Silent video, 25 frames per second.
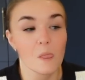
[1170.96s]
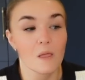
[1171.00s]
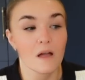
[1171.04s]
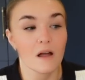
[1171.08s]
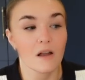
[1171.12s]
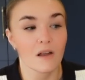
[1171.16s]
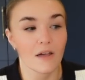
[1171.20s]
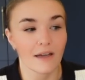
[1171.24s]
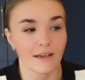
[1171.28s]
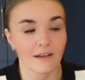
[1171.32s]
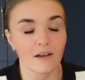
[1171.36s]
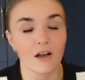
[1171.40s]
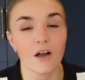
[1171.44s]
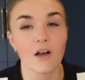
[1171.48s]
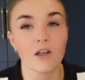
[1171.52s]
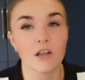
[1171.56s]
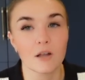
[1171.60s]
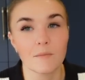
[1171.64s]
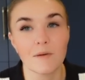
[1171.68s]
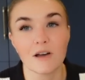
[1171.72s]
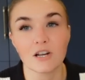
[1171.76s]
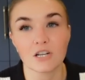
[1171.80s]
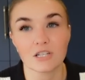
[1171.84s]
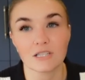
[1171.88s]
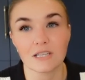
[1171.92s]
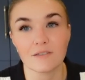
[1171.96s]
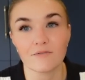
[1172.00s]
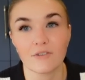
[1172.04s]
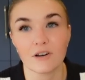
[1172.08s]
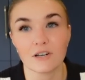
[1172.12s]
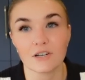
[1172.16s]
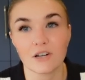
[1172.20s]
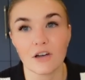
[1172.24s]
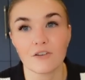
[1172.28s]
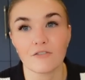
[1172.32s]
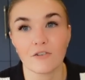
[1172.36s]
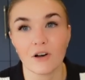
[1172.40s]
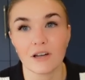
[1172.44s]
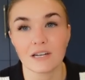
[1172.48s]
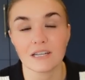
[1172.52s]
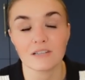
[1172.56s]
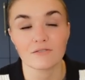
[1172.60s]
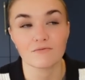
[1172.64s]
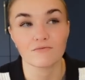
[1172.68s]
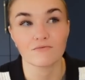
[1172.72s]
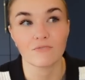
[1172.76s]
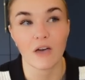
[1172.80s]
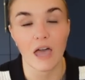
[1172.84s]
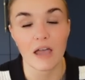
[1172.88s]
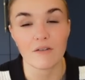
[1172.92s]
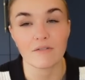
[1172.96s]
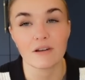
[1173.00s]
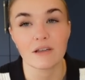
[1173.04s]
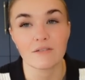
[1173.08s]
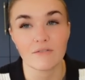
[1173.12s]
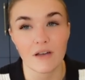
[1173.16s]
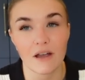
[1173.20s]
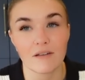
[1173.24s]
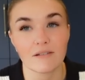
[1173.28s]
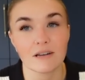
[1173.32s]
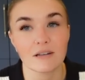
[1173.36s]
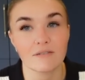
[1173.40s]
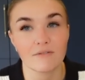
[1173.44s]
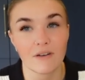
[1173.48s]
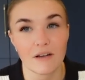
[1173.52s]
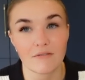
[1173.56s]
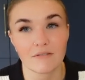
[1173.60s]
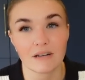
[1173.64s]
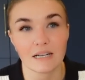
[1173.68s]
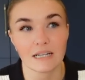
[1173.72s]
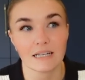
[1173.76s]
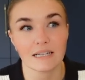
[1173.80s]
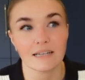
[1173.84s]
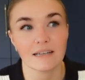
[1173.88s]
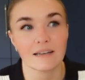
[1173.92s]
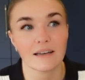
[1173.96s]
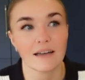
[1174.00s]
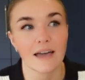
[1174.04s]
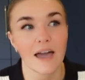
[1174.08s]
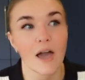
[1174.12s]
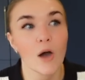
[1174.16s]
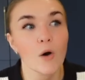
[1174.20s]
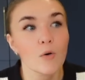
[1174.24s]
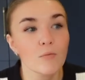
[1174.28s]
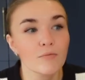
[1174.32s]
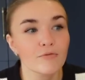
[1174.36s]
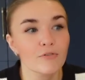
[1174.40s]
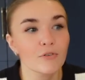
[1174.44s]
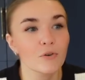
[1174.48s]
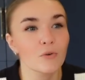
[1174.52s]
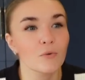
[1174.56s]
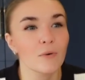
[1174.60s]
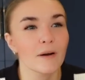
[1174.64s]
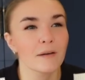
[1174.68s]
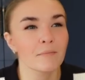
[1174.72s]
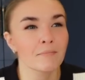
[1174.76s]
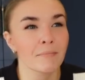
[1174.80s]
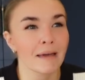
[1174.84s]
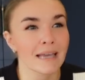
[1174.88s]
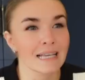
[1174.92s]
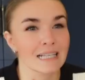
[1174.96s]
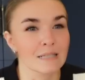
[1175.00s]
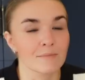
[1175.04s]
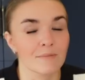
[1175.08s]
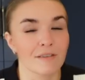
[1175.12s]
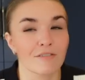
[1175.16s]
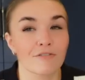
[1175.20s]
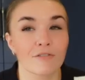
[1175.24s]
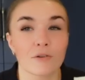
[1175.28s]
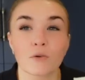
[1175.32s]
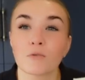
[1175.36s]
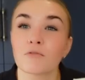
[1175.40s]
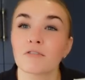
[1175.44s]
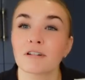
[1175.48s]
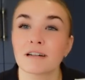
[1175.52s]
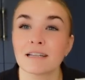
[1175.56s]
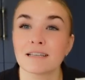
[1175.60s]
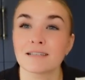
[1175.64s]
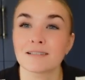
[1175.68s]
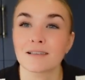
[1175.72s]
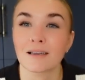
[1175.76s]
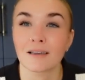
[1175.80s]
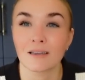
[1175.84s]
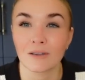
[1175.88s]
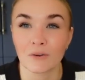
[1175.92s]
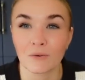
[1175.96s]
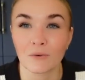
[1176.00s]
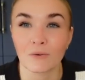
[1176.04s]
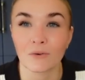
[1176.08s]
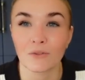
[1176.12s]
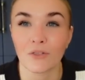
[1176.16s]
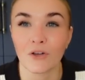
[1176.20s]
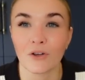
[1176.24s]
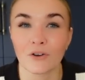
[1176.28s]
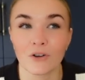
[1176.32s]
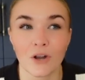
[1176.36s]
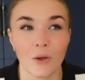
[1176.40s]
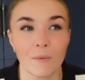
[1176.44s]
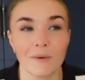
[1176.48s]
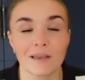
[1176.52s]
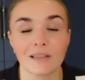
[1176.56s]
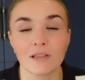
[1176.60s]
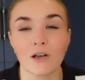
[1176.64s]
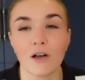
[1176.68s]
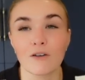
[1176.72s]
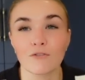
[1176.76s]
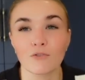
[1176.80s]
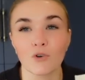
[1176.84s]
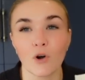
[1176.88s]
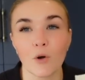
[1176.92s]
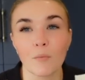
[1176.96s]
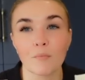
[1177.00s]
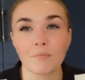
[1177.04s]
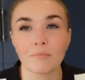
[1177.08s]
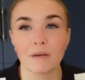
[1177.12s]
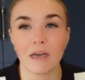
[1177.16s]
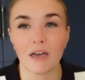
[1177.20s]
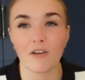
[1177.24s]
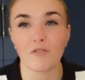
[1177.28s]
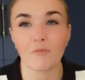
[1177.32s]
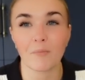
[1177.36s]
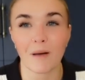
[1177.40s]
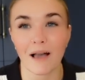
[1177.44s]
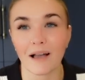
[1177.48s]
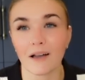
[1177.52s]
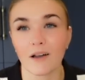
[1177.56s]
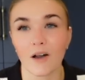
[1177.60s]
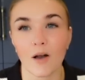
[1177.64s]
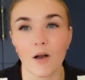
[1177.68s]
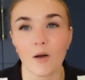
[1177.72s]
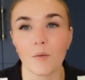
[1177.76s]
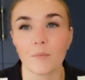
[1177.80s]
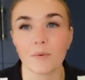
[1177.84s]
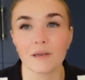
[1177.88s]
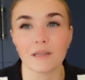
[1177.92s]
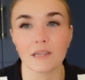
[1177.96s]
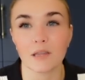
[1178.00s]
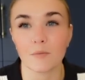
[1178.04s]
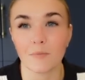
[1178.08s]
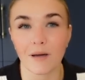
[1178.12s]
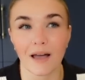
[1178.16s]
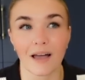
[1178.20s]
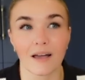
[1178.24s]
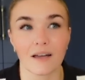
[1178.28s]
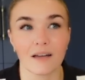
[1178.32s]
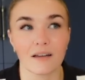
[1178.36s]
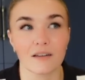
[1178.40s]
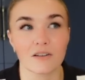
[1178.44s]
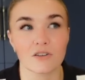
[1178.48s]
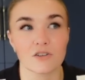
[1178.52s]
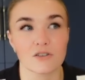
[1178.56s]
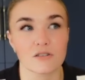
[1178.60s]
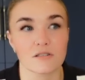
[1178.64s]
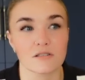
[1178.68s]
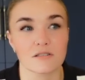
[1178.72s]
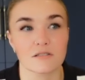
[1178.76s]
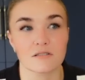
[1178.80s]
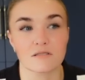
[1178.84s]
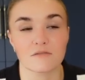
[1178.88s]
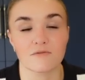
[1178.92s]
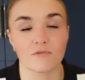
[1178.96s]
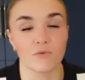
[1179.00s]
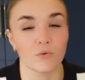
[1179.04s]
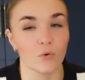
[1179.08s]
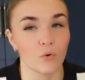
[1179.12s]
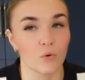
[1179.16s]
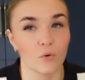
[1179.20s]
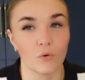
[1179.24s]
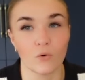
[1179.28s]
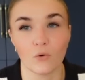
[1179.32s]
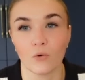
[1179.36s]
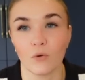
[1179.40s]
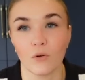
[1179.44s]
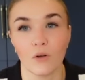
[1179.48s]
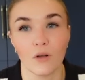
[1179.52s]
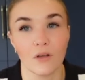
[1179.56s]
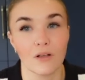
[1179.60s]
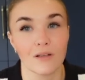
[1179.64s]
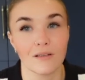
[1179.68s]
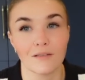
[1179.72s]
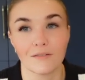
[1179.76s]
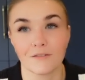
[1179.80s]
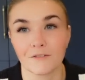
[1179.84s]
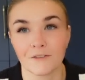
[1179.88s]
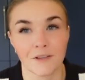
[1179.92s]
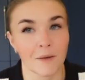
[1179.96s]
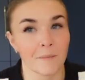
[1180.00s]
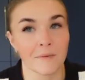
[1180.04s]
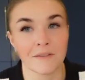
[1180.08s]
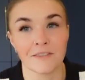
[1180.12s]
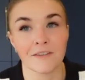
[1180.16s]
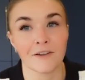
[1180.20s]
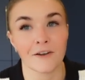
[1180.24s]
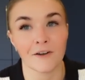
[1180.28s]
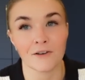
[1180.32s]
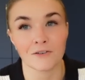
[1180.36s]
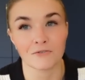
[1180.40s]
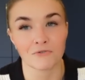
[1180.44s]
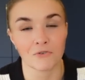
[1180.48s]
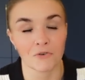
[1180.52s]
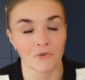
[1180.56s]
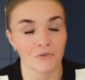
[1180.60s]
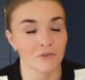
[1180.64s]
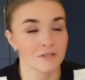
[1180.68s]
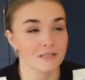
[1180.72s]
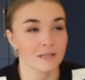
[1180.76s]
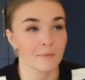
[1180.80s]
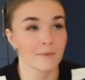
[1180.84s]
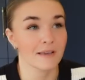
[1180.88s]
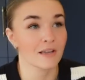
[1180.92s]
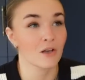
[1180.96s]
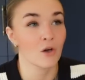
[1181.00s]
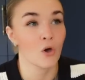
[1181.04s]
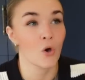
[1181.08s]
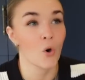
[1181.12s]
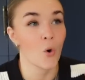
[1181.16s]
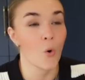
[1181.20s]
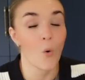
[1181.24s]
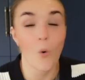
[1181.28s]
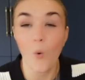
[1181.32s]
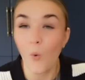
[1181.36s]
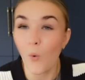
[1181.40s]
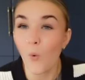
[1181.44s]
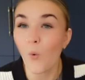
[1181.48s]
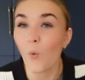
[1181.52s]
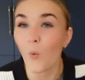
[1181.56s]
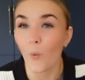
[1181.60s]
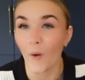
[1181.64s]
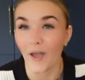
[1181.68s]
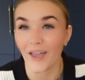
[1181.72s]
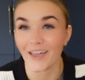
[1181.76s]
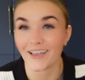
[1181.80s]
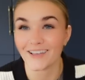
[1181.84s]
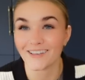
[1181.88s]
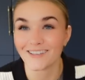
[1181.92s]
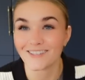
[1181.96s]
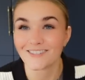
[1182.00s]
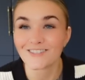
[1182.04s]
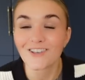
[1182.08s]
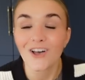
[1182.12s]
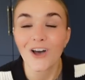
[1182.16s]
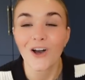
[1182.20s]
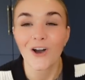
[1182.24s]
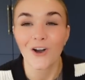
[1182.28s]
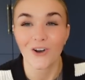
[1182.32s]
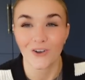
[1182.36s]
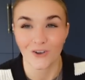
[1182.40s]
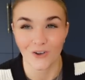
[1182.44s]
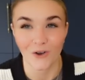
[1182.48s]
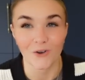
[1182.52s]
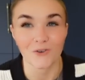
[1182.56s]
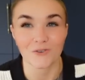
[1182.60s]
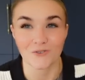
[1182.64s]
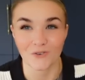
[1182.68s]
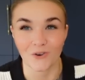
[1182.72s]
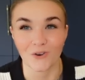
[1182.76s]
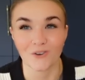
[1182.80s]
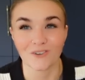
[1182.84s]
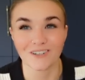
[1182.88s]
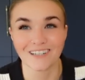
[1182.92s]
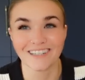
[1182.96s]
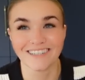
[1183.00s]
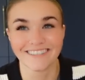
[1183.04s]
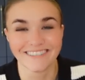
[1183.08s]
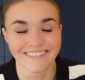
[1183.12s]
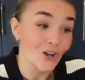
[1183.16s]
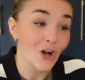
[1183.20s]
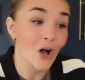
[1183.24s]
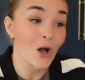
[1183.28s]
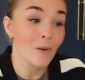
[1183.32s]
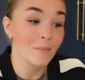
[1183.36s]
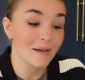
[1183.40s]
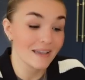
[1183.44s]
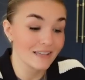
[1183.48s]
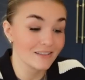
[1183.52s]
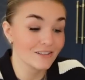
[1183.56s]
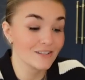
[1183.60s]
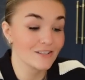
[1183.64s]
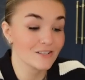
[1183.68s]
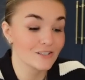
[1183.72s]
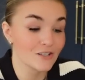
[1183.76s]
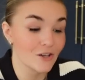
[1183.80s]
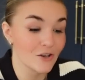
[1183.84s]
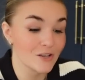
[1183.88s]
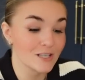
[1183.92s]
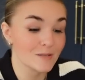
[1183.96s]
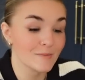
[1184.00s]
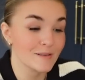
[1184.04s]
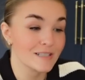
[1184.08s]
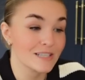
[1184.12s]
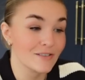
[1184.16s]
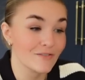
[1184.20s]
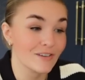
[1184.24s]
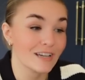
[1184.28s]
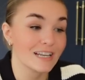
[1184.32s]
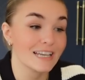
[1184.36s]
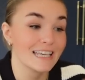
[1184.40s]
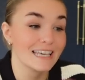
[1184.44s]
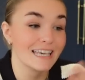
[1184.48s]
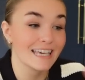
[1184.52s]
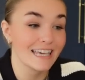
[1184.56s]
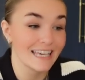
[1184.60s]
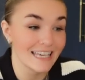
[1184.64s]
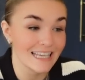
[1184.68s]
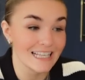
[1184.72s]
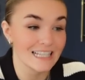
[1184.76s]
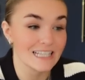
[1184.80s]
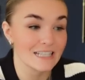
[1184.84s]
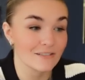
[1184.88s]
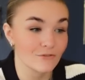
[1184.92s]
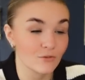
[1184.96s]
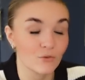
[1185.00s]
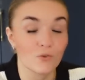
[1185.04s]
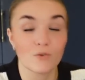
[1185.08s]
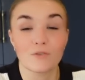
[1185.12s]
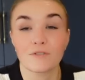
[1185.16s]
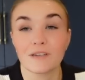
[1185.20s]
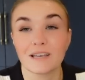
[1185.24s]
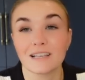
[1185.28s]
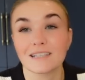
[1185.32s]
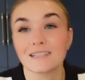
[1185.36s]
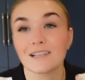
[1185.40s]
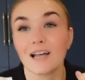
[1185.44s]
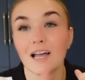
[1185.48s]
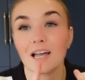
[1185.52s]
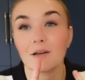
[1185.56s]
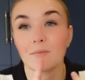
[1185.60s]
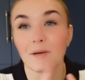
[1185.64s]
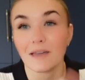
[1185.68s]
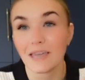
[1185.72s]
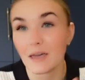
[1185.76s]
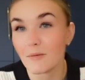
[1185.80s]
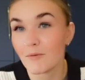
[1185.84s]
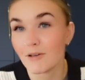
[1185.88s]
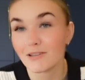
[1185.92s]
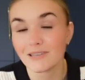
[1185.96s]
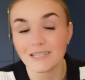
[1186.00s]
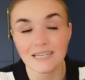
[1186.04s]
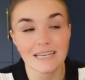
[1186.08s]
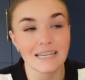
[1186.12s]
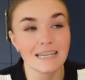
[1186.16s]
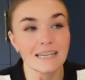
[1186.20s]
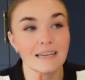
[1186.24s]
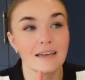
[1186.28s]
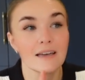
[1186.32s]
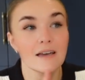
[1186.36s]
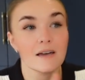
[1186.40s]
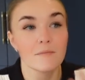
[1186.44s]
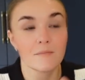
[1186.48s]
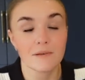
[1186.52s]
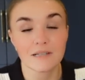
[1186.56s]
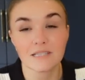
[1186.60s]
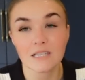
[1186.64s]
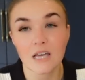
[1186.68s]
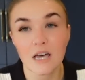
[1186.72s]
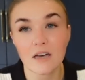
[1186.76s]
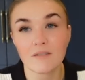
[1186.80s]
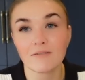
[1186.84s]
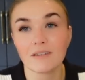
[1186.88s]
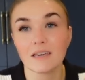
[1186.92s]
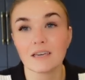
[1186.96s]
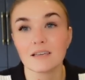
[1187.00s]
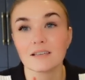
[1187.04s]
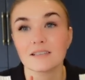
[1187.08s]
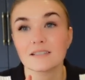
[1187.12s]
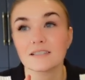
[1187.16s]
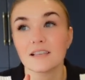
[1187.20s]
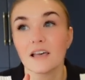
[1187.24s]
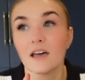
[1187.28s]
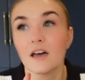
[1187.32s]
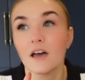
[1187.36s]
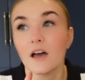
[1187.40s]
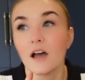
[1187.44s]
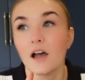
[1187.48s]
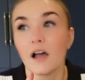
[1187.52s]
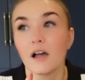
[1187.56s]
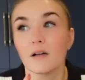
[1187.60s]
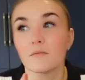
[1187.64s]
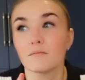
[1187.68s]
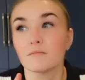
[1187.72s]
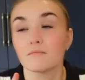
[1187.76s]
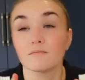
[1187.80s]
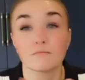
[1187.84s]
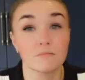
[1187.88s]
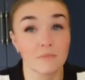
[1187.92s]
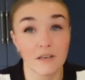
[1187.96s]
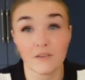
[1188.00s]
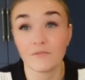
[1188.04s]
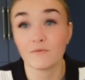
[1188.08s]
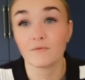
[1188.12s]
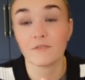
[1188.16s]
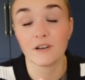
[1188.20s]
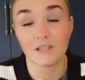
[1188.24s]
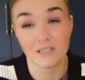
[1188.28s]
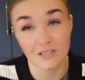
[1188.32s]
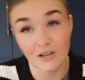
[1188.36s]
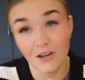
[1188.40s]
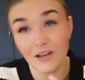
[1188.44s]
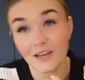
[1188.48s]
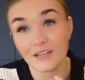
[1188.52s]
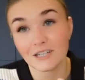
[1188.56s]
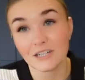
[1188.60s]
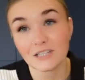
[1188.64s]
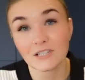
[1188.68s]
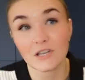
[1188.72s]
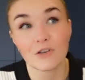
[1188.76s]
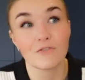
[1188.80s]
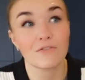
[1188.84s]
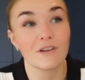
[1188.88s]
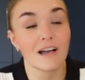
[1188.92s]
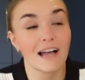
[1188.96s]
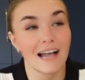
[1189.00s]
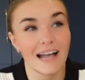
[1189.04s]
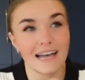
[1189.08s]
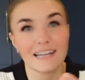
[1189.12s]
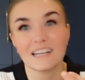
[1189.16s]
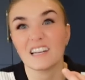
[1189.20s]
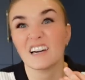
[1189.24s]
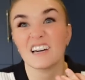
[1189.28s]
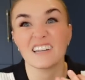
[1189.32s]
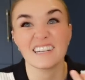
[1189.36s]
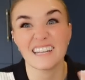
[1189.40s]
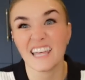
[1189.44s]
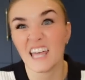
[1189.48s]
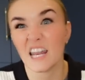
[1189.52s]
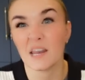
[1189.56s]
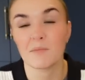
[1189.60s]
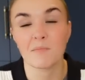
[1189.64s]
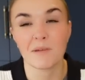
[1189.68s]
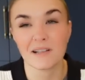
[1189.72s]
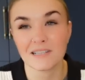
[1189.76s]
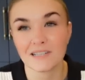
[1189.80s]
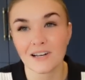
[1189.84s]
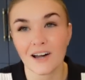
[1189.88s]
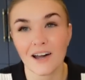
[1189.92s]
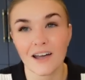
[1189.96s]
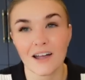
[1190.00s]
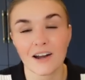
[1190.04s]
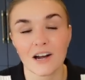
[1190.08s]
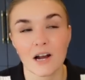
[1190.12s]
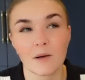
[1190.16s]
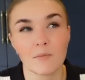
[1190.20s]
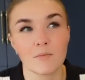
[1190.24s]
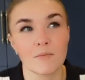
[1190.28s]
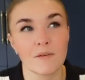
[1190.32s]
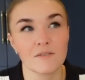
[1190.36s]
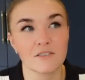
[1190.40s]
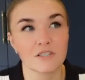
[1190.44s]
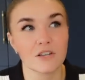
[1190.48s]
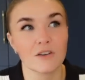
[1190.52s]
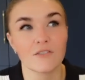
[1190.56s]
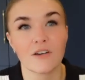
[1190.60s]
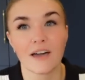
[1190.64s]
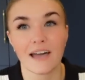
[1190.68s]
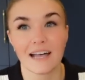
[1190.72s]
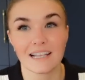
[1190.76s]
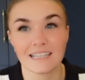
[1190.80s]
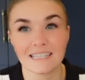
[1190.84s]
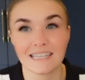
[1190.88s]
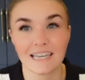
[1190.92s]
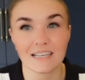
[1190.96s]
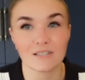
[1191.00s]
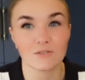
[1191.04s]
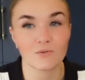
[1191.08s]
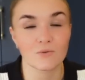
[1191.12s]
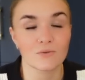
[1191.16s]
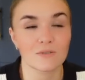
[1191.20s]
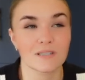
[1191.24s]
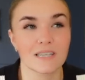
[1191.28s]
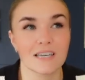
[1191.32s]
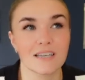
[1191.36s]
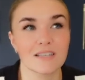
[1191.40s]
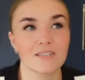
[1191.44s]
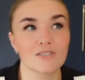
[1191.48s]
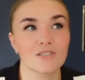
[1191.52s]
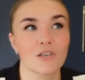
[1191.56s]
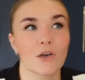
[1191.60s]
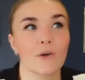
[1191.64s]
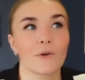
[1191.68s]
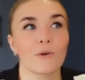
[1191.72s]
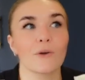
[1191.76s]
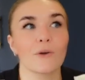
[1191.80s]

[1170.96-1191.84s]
like an emergency fund I find is very, very, very helpful and makes me feel really secure, that knowing that I've got a bit of backup in the bank just for something that goes wrong, because something always goes wrong. Car maintenance though specifically is for things like my MOT, my service. If a tyre does go flat, I had like a nail in my tyre a couple months ago that I had to get sorted. So